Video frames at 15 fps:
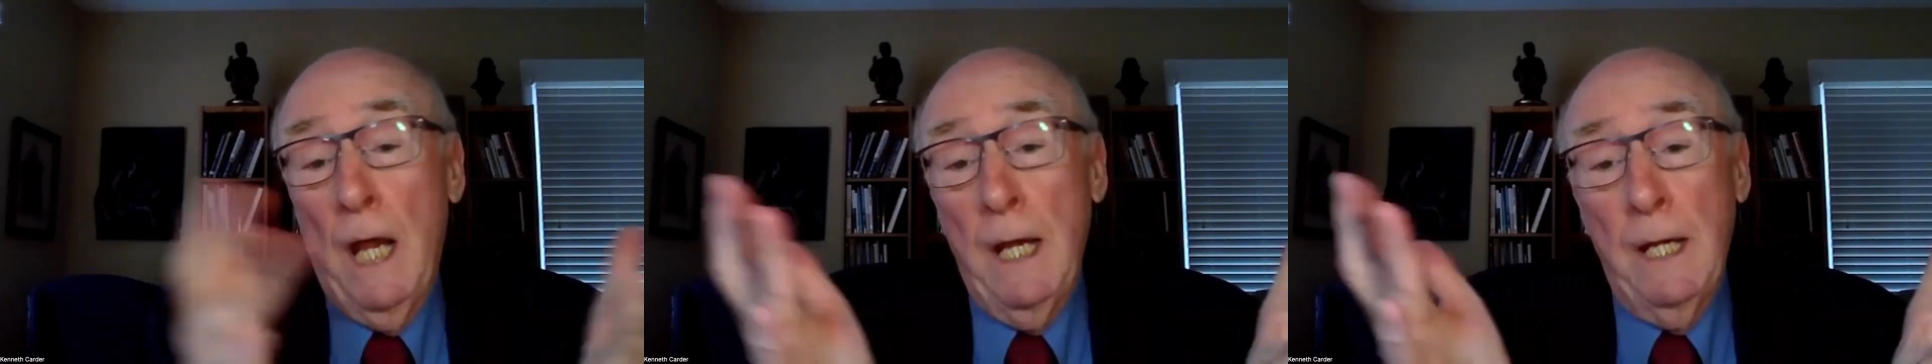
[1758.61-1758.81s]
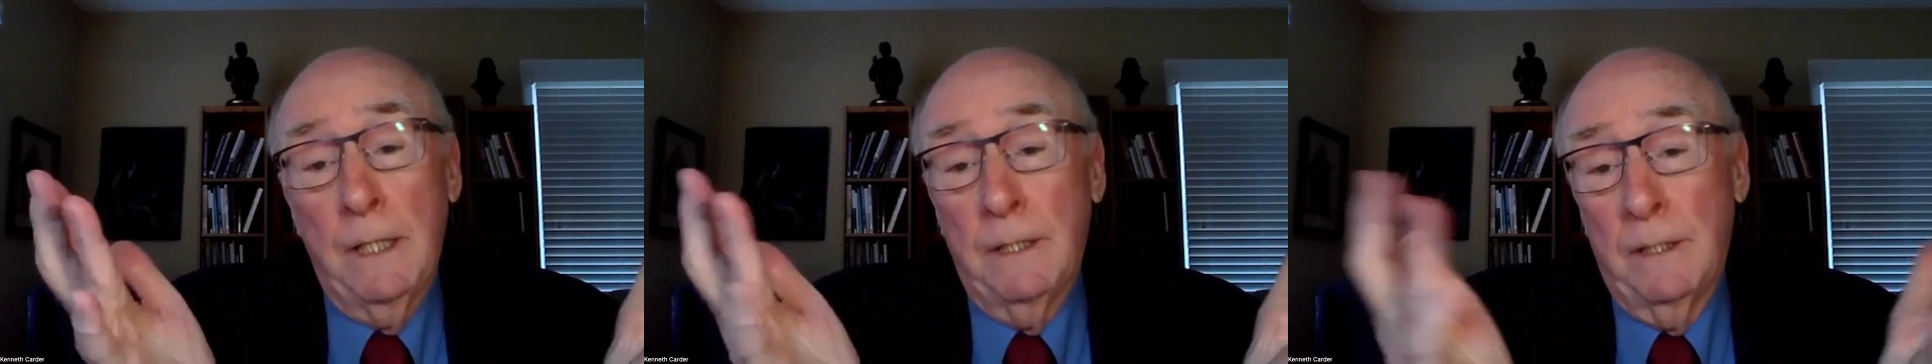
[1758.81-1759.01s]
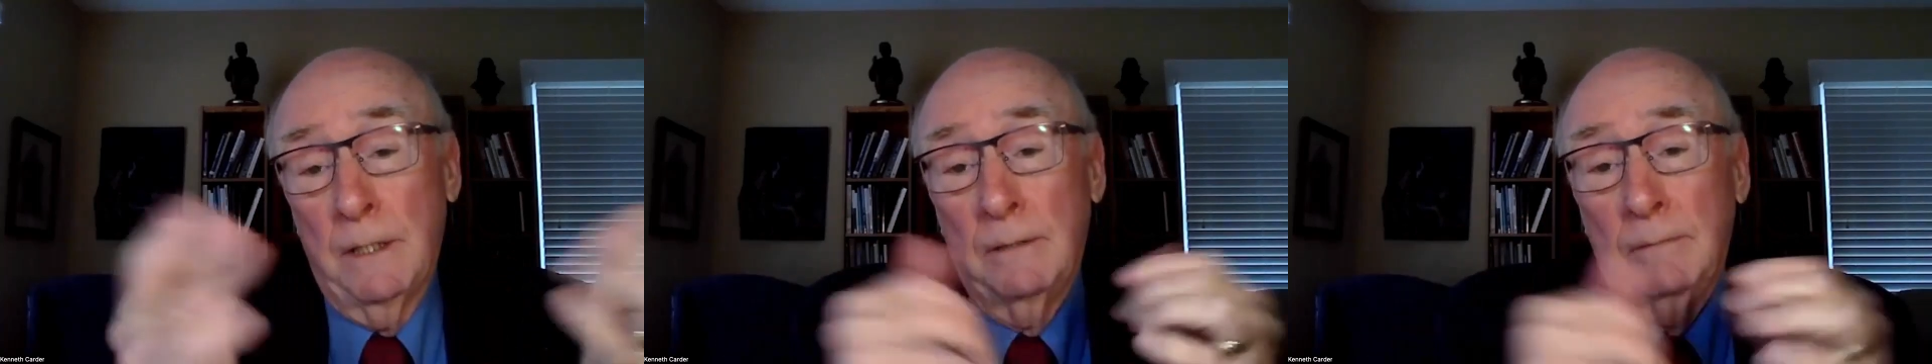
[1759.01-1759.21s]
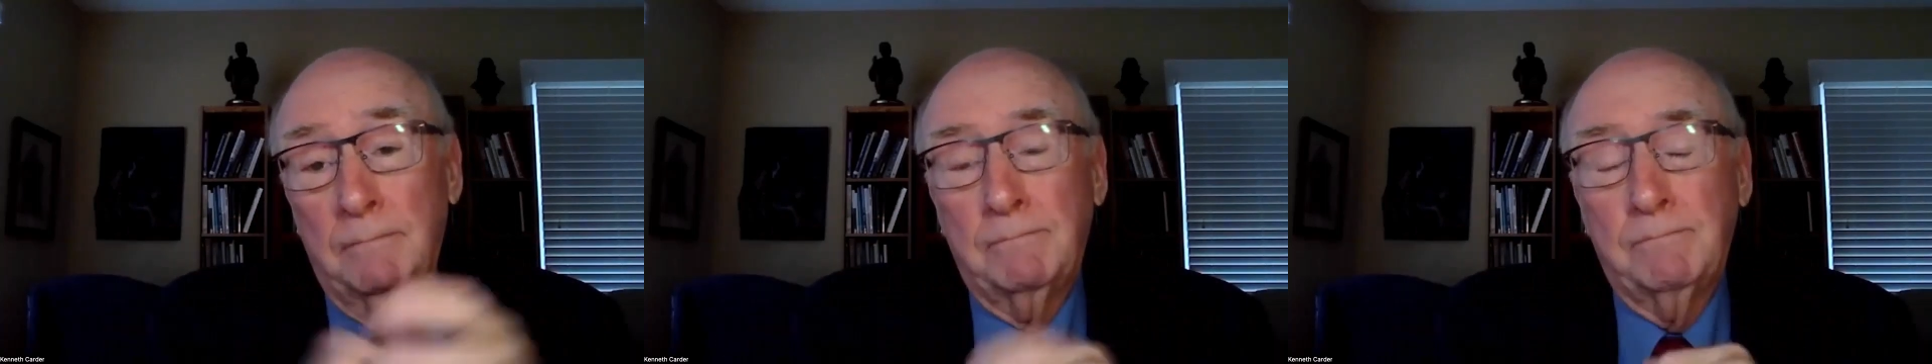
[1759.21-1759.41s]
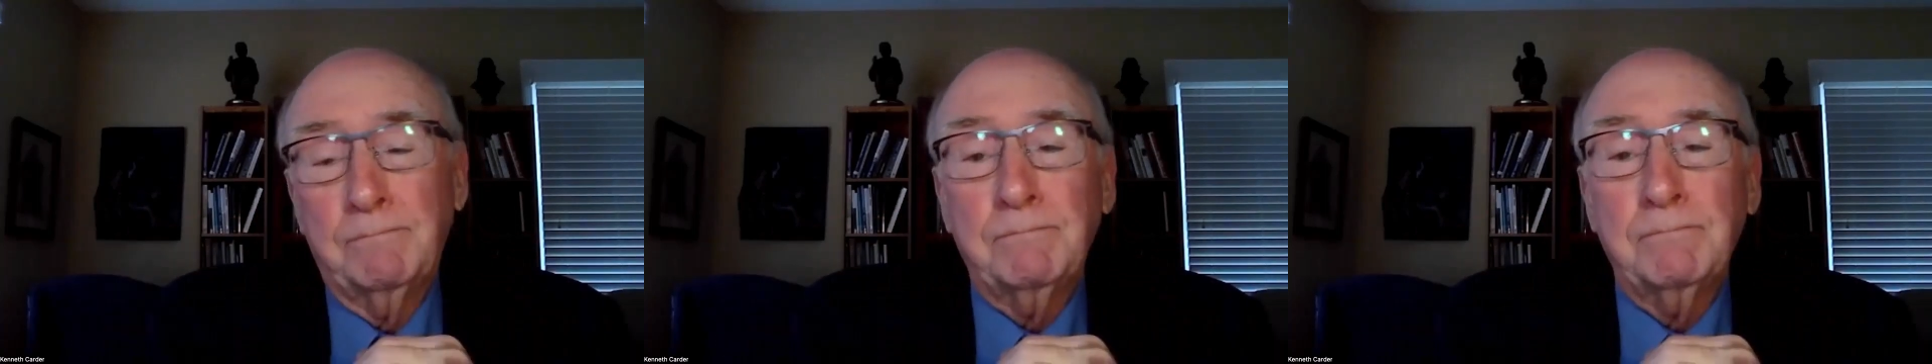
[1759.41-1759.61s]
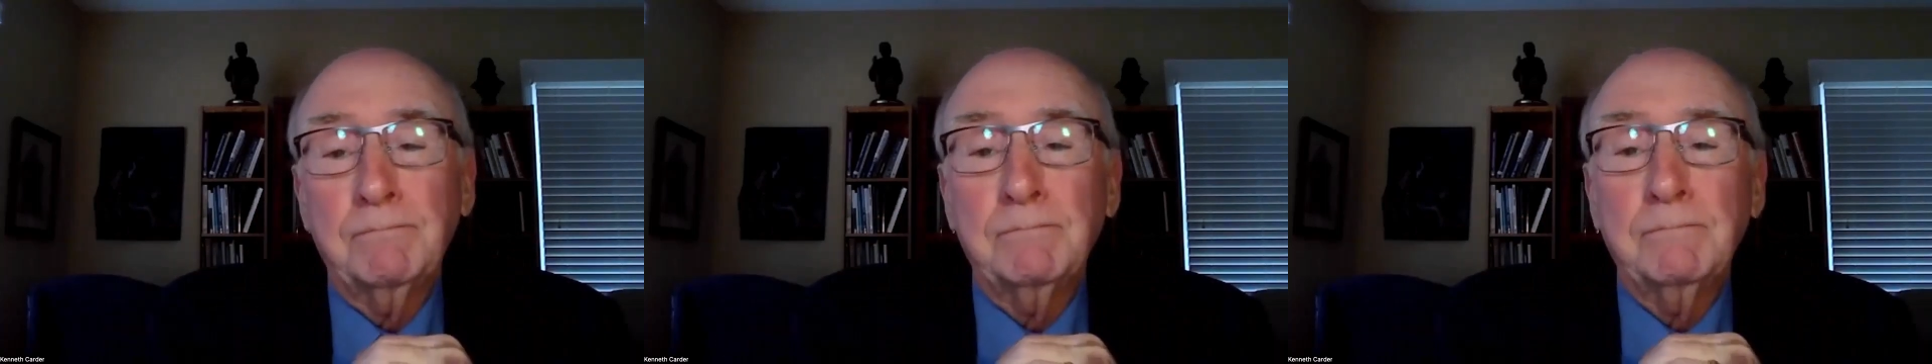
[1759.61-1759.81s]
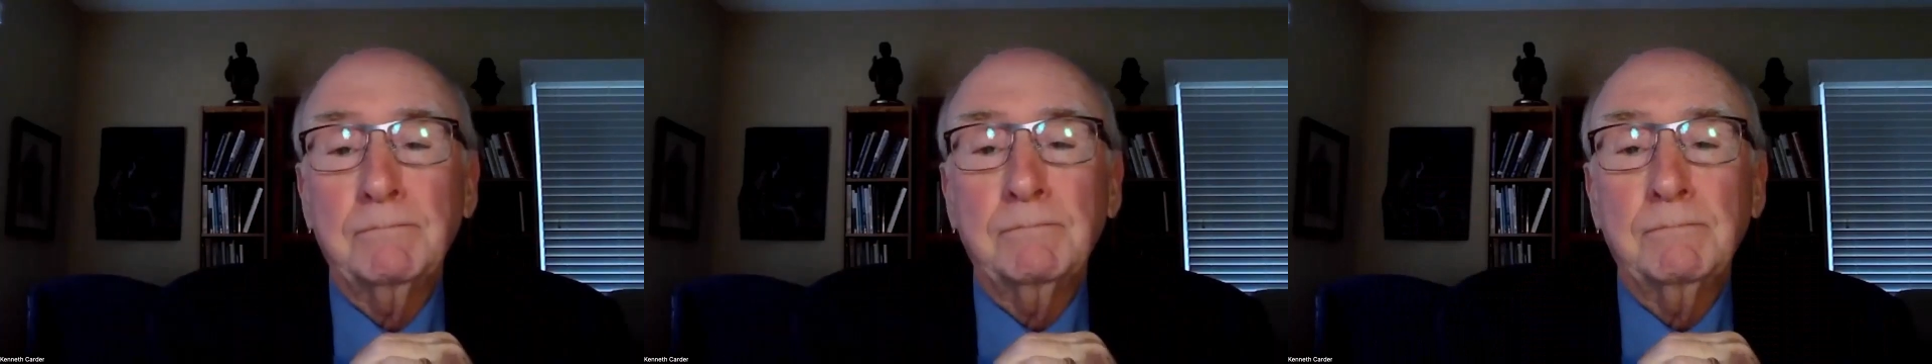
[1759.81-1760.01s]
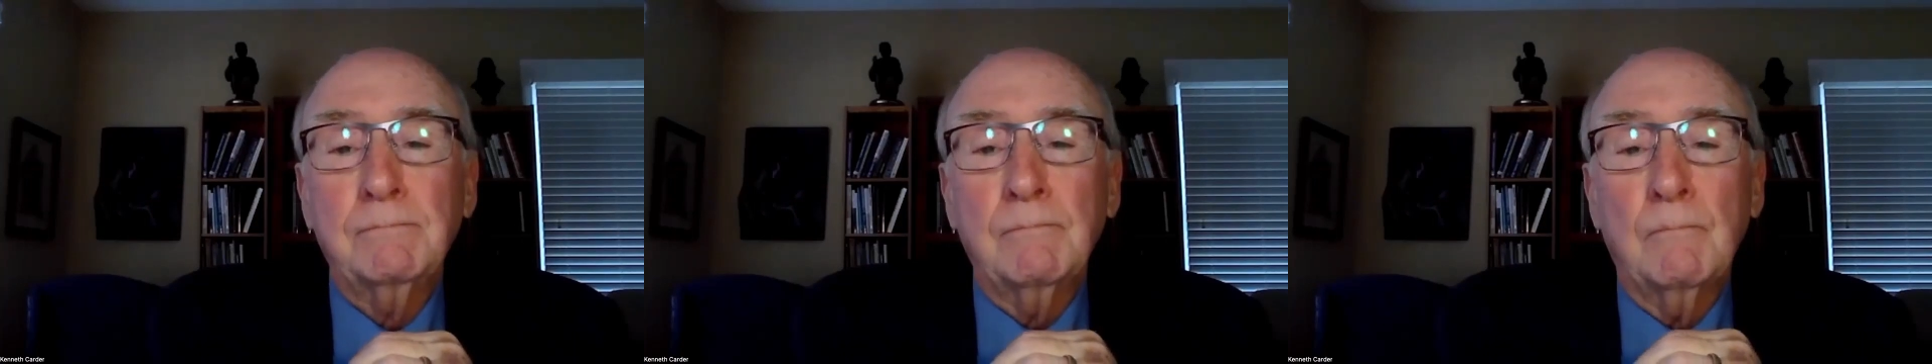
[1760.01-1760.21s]
ate
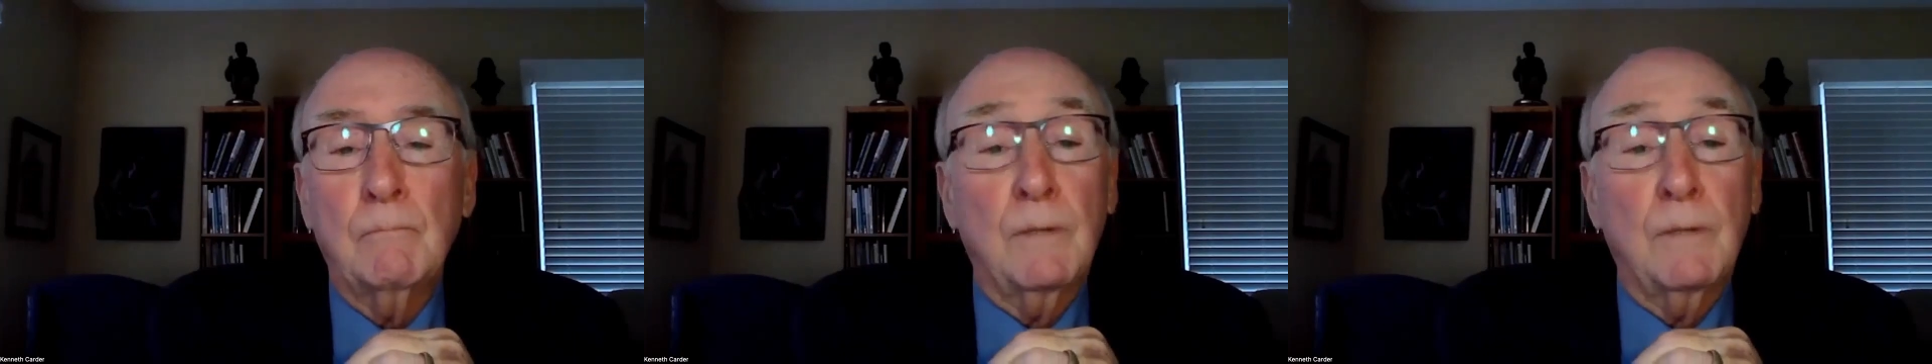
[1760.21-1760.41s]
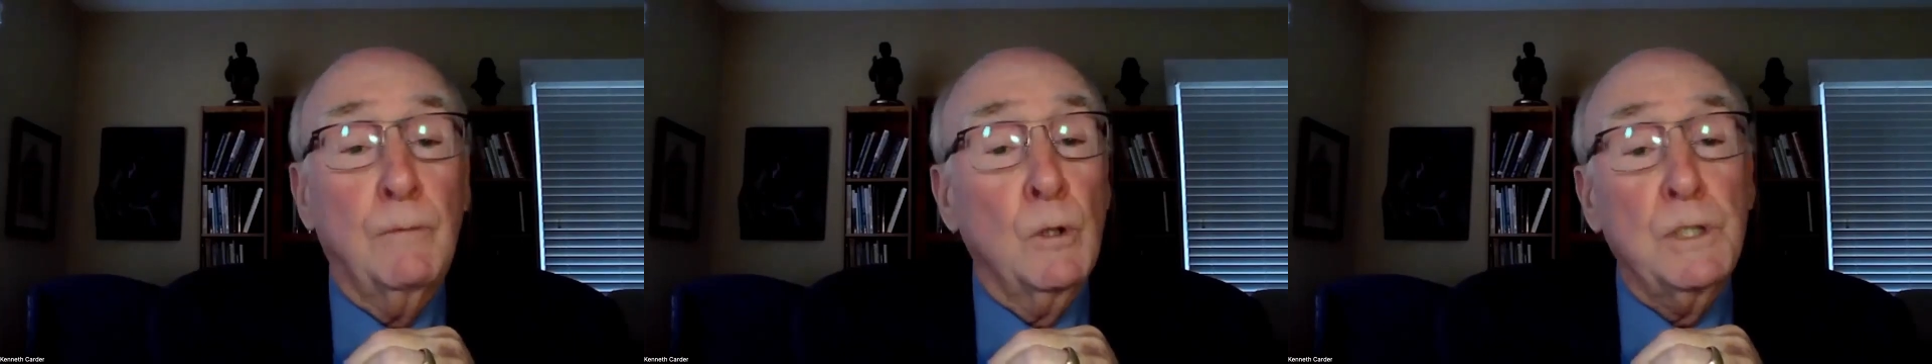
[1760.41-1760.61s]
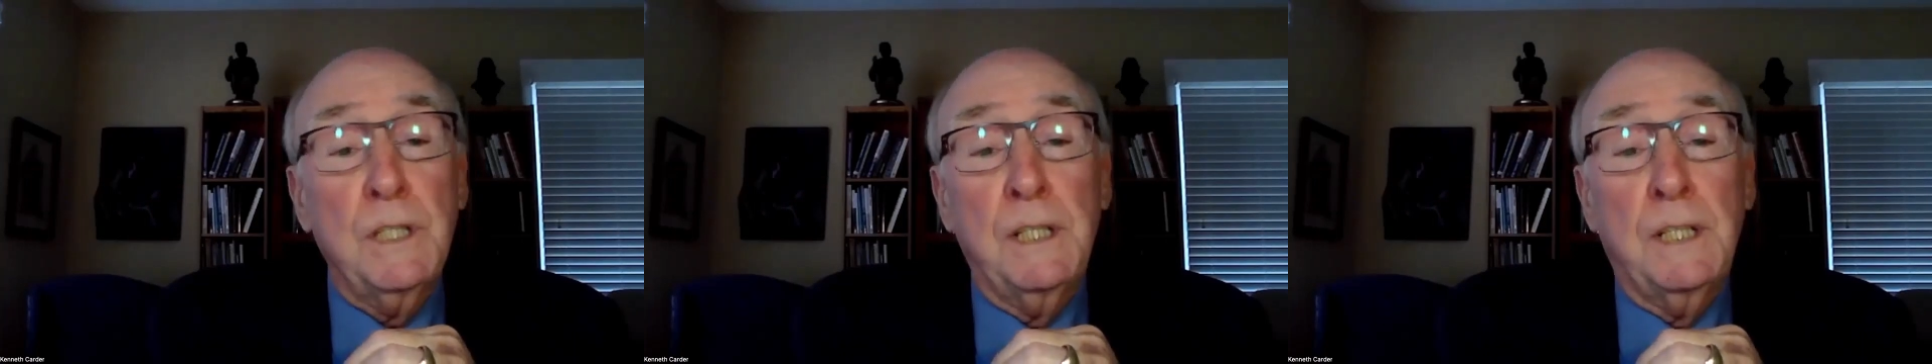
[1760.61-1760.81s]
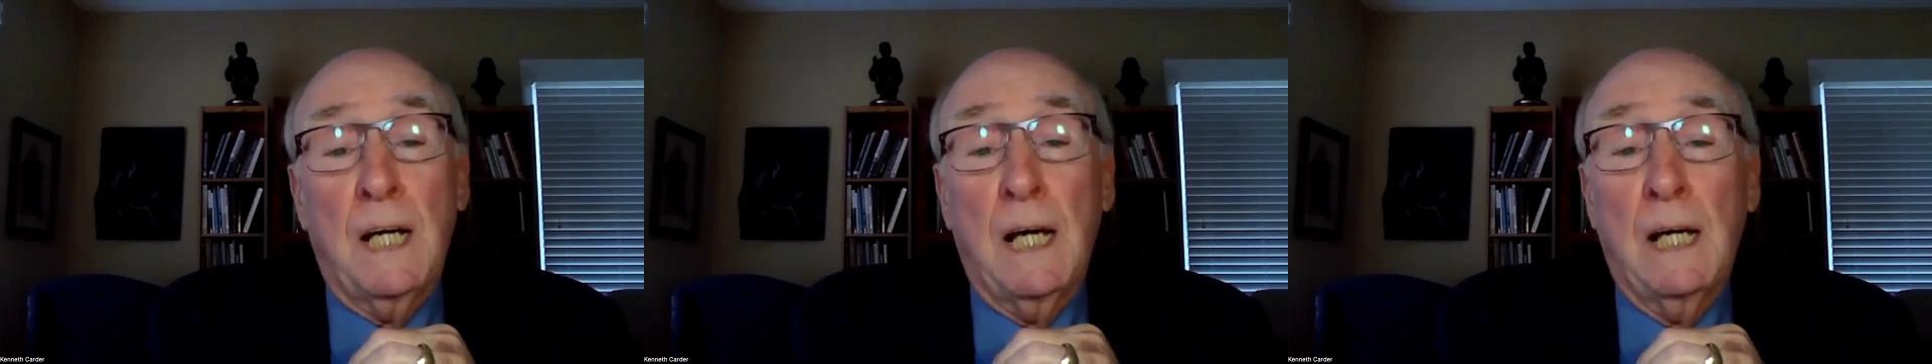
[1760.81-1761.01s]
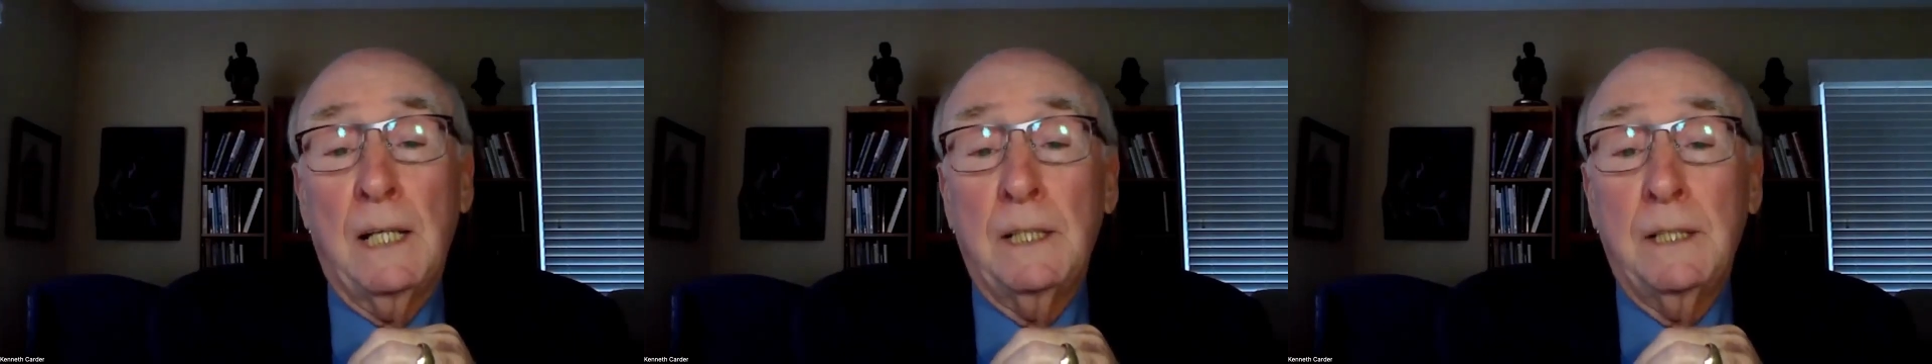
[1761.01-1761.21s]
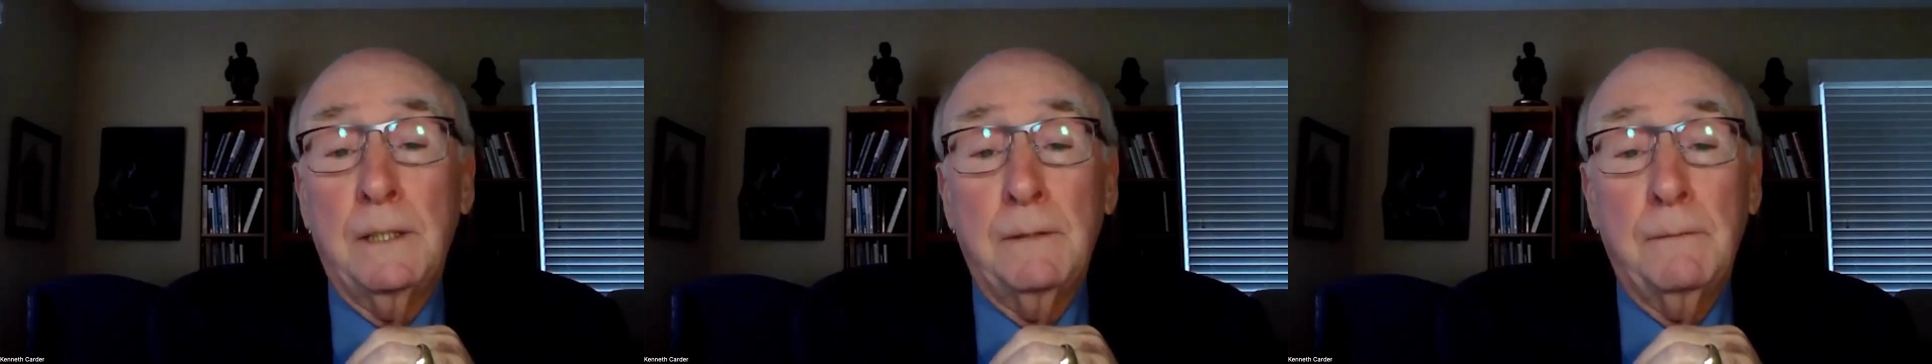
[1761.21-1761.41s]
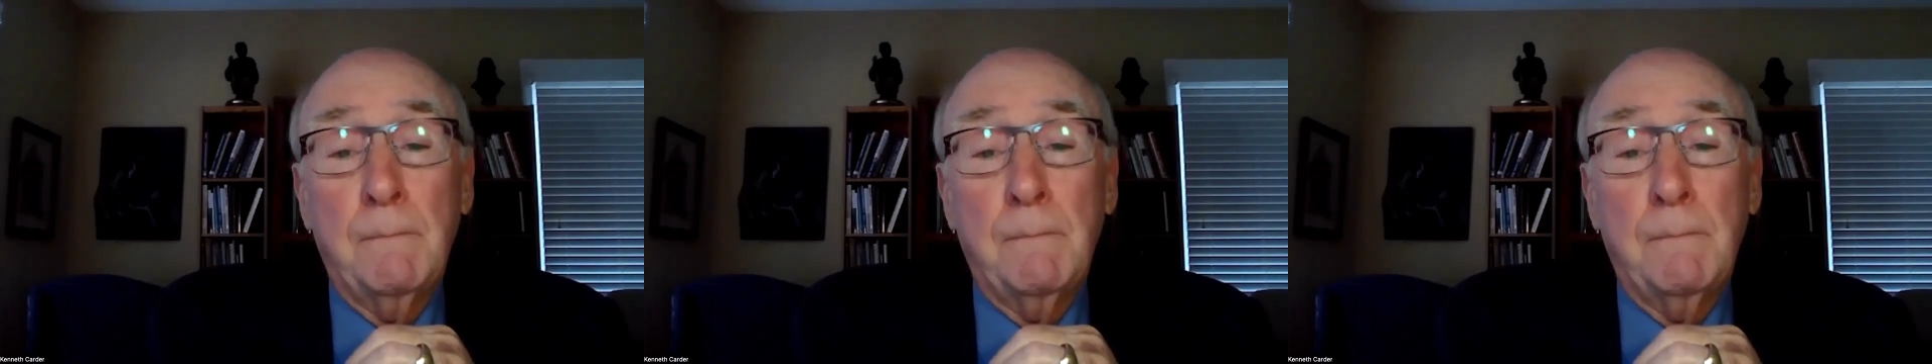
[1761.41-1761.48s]
before she died.